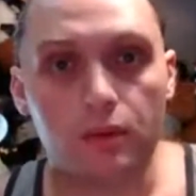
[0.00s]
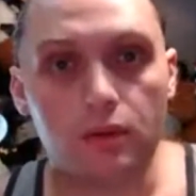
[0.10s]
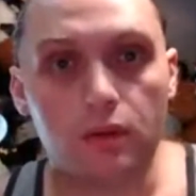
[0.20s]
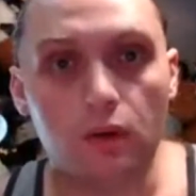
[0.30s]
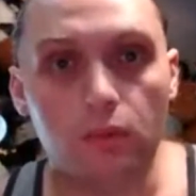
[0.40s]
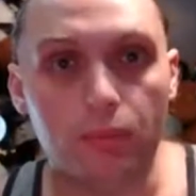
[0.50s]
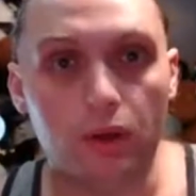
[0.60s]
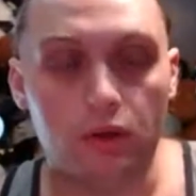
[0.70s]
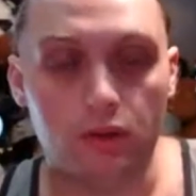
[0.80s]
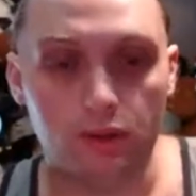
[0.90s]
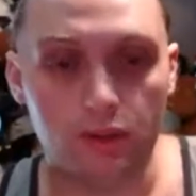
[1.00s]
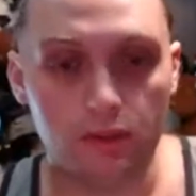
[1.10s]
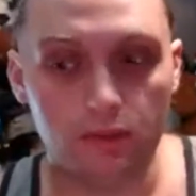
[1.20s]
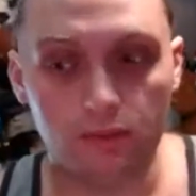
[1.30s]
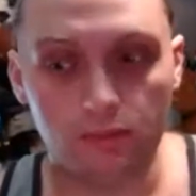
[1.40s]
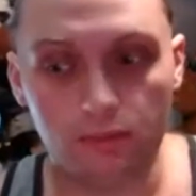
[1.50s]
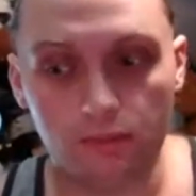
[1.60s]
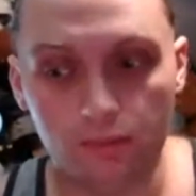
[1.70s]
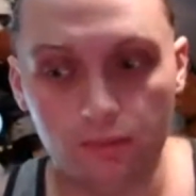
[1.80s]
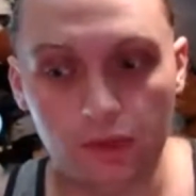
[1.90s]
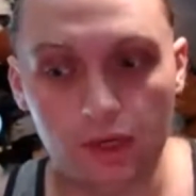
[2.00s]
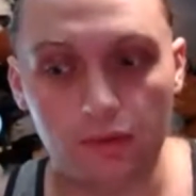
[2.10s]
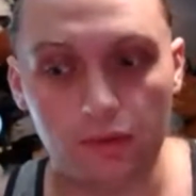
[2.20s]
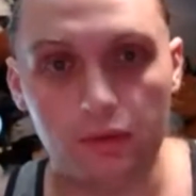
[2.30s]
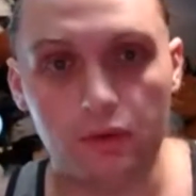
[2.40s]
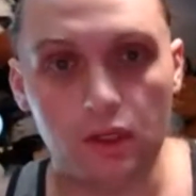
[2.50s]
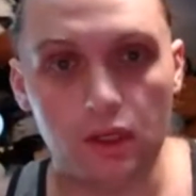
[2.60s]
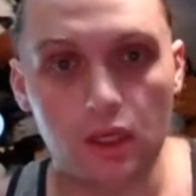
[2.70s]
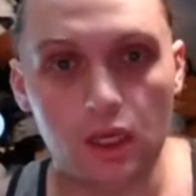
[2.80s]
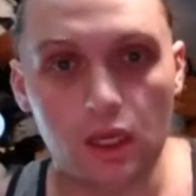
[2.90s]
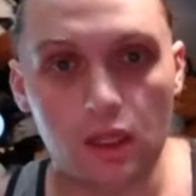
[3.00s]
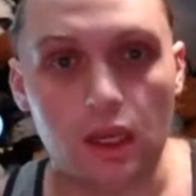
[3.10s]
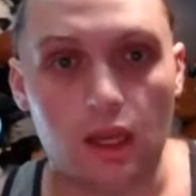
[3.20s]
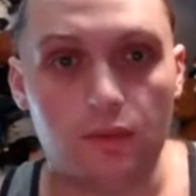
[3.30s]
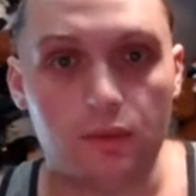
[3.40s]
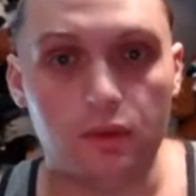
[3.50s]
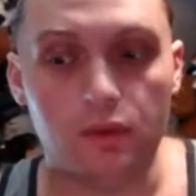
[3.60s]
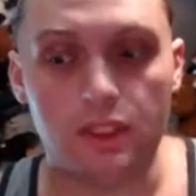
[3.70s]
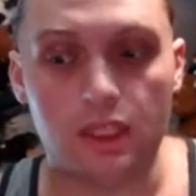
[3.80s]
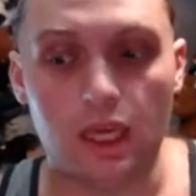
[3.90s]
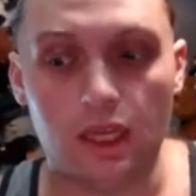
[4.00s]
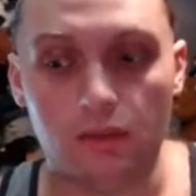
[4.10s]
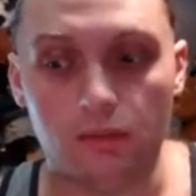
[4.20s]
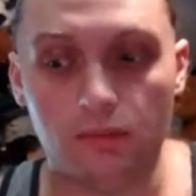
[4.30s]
go bald forever than ever do this again.